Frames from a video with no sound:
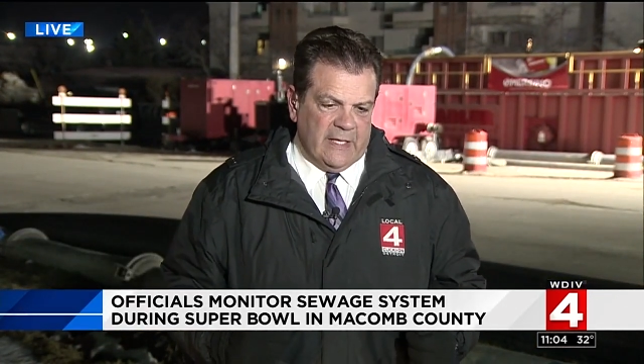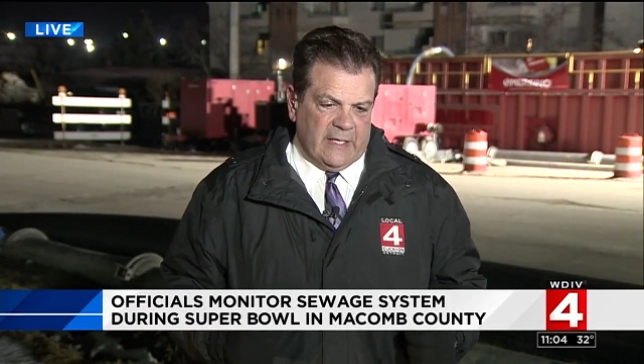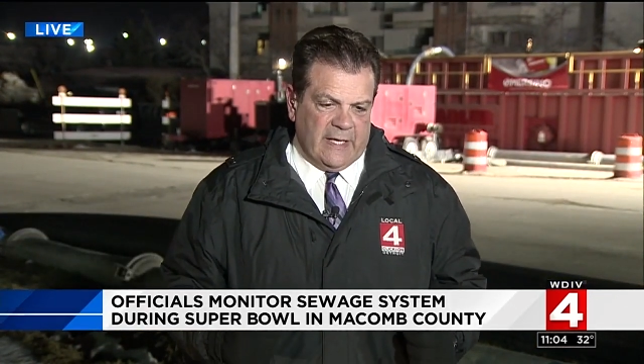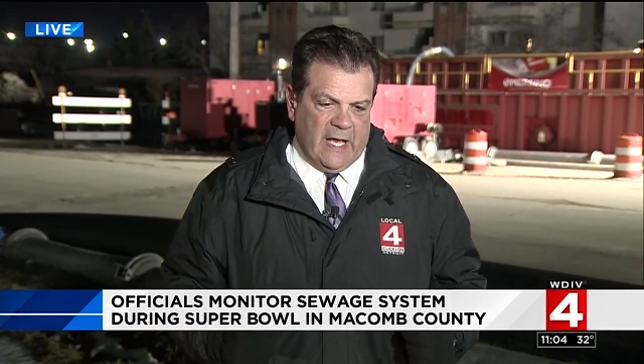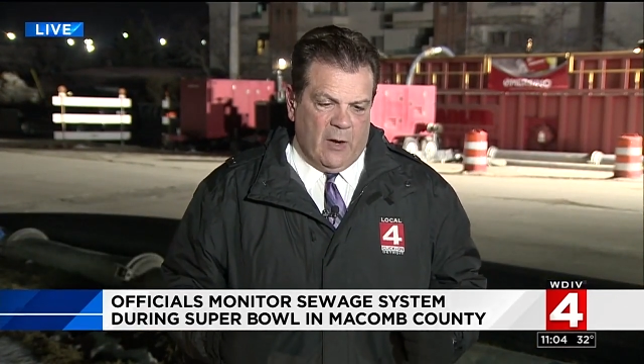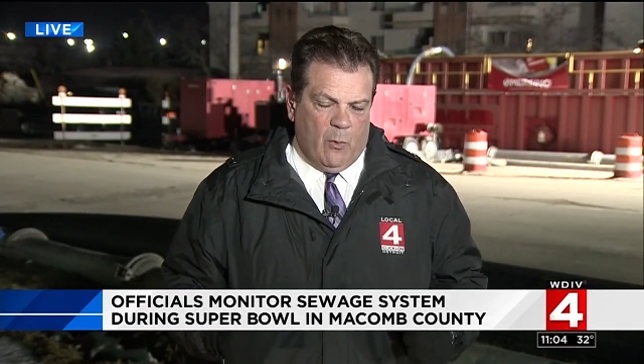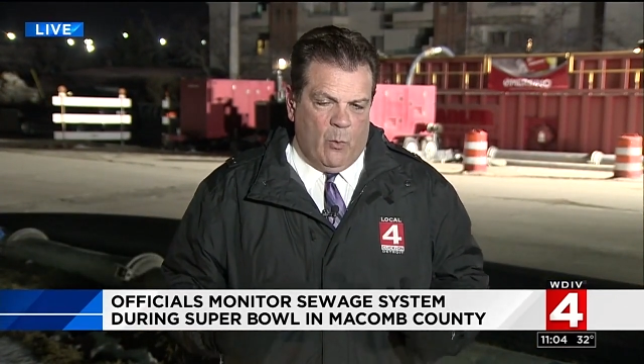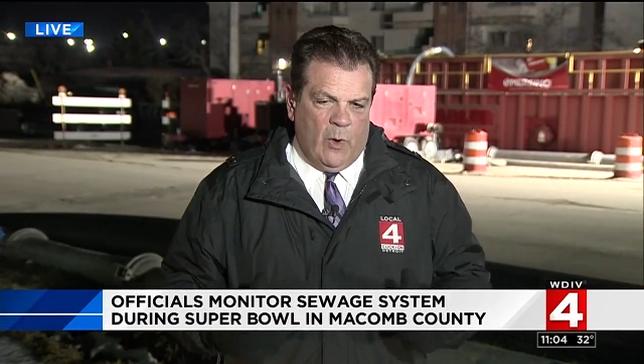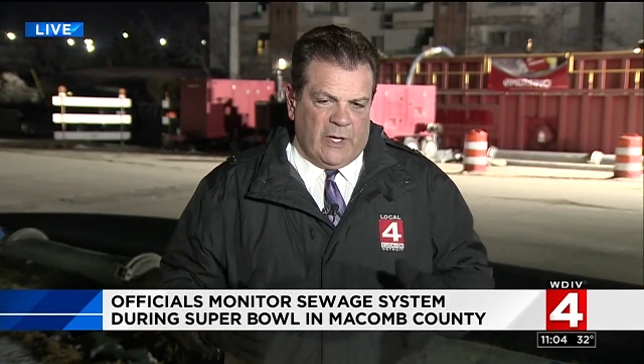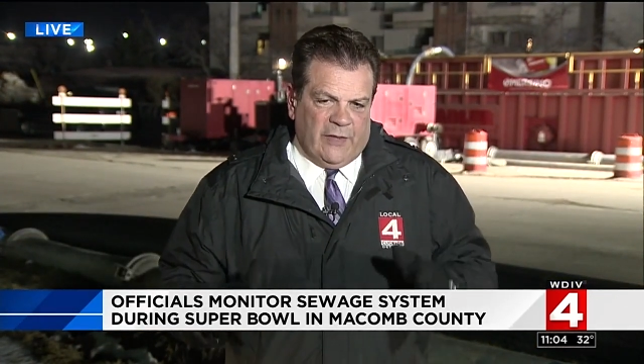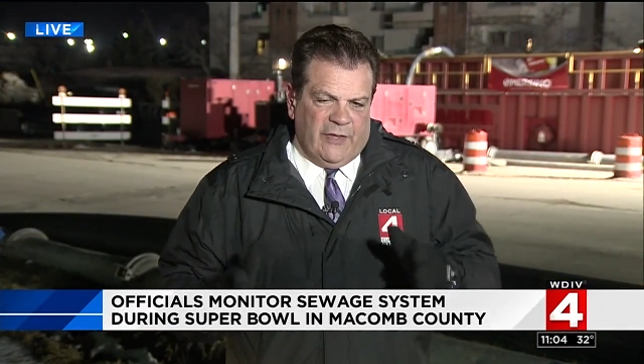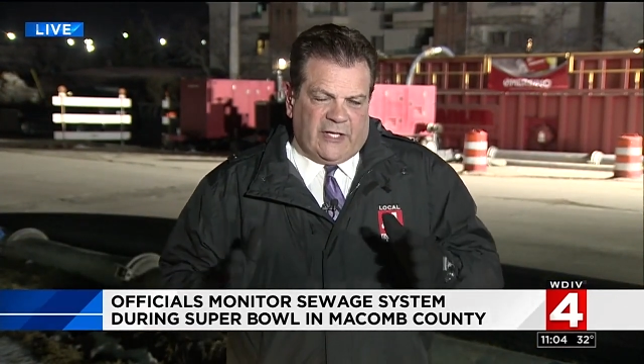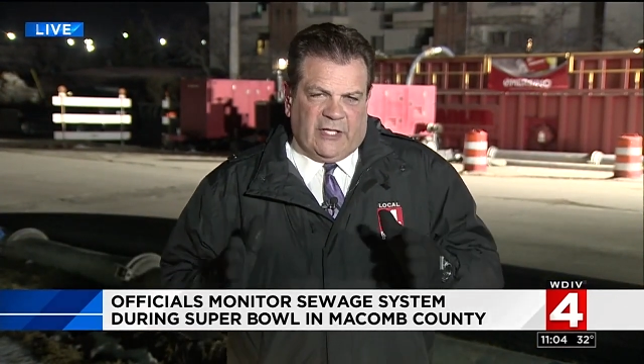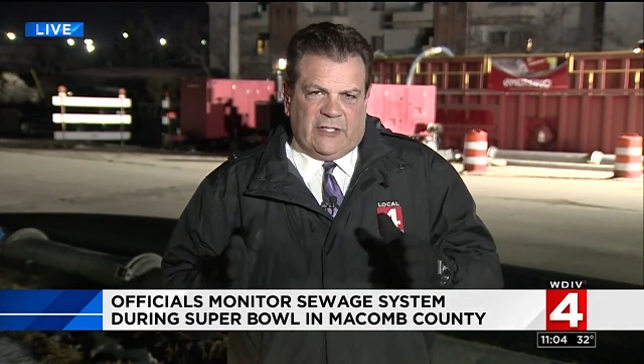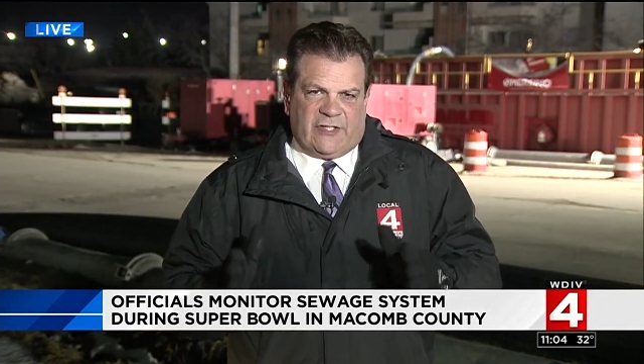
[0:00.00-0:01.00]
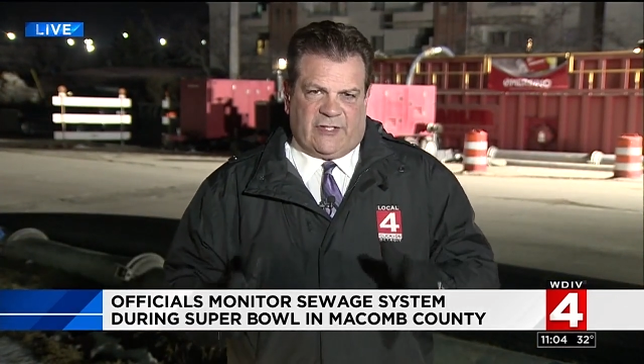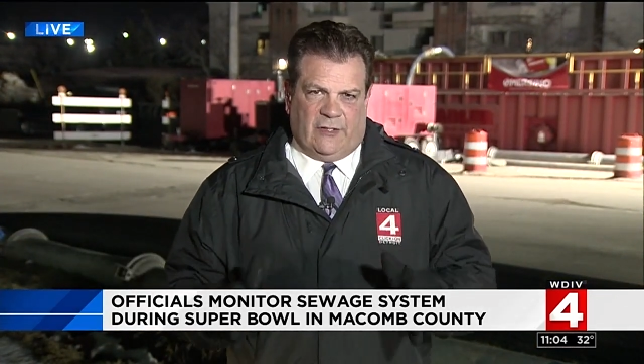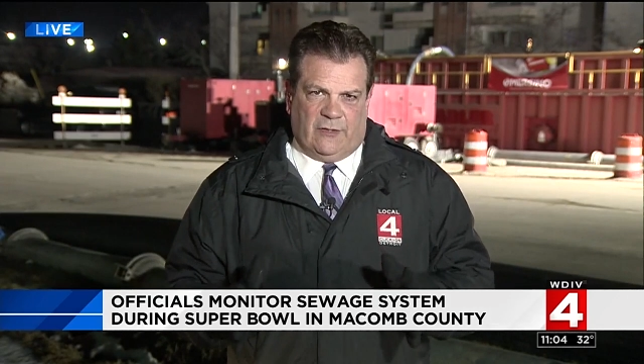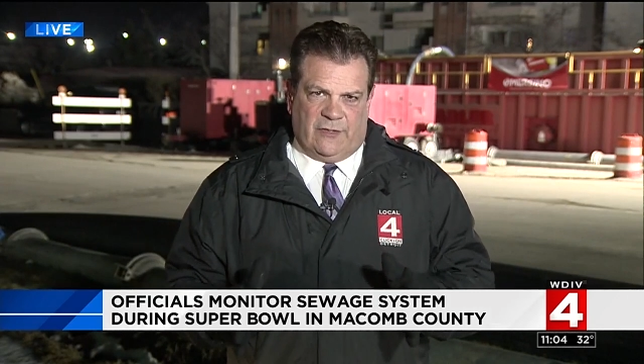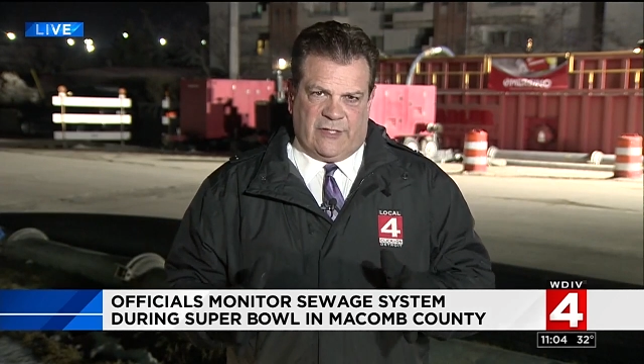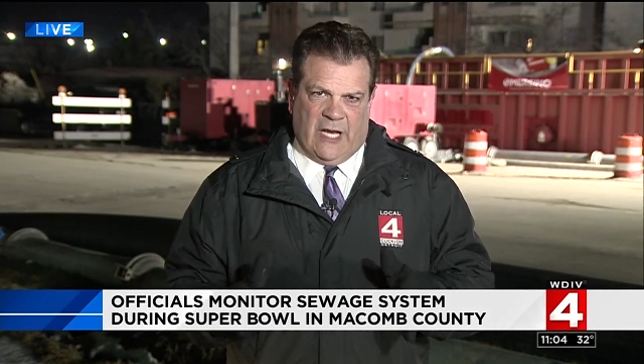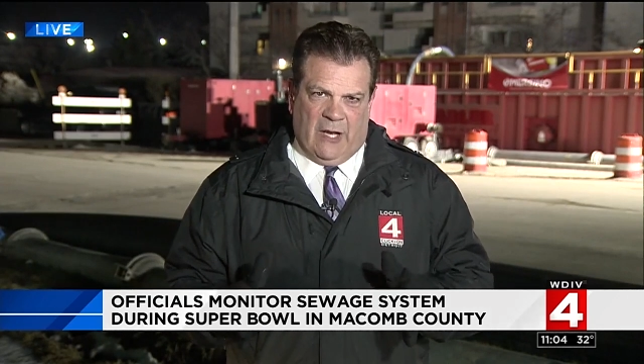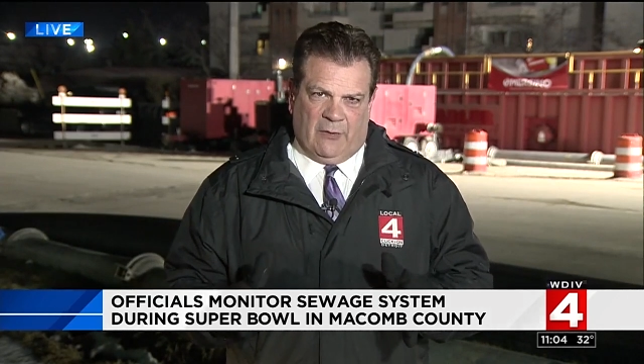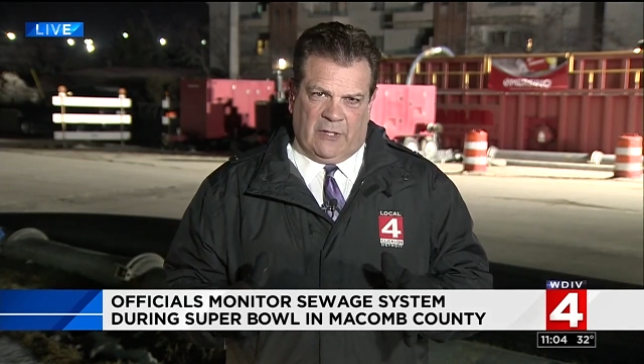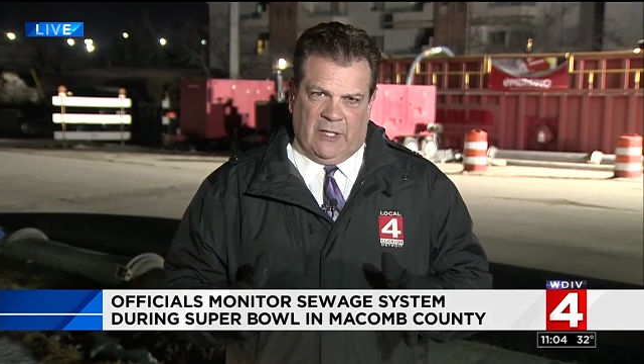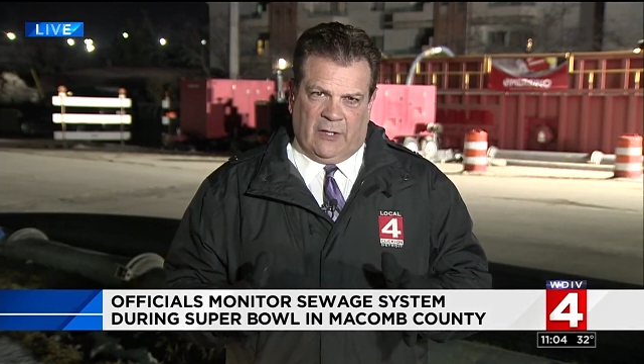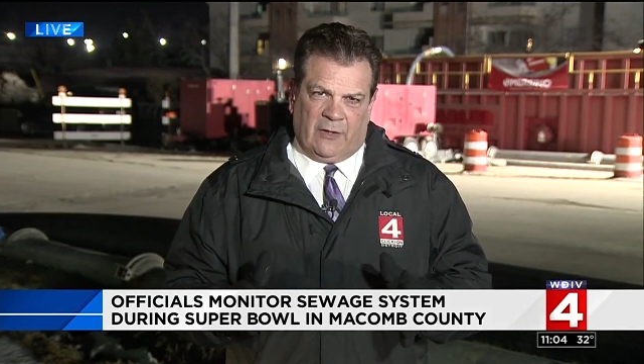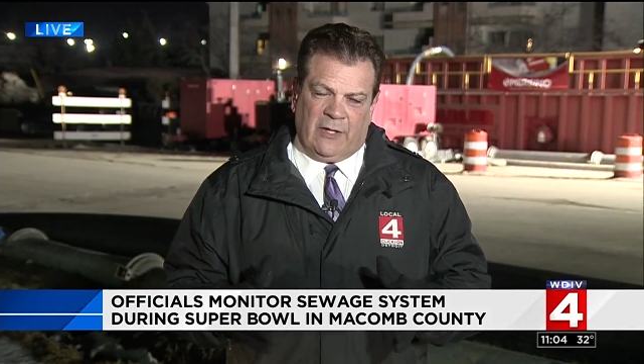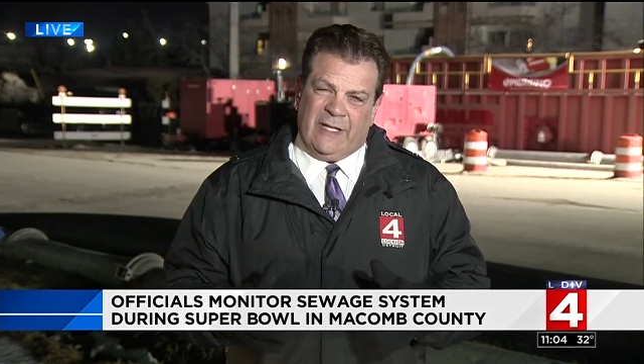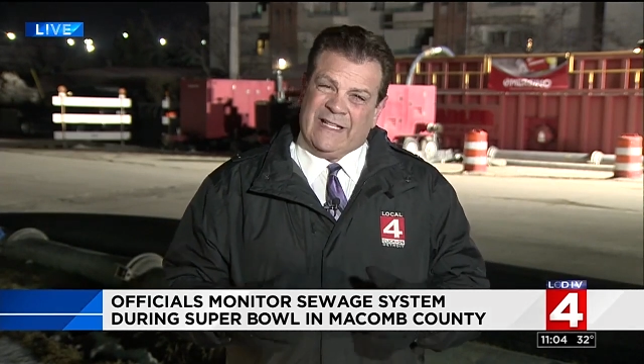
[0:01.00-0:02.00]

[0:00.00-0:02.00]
Now, one of the concerns out here